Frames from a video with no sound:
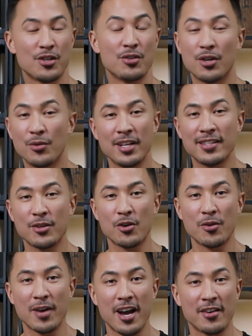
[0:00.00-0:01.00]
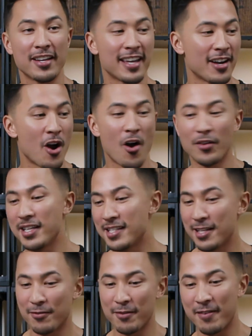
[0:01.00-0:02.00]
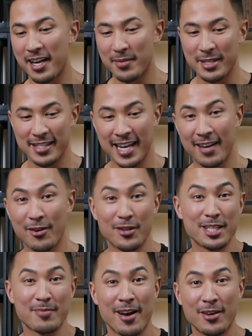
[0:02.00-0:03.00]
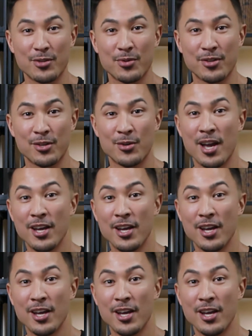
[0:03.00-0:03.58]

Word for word: So you don't need to go around and get all these different vitamins and have all these bottles with you.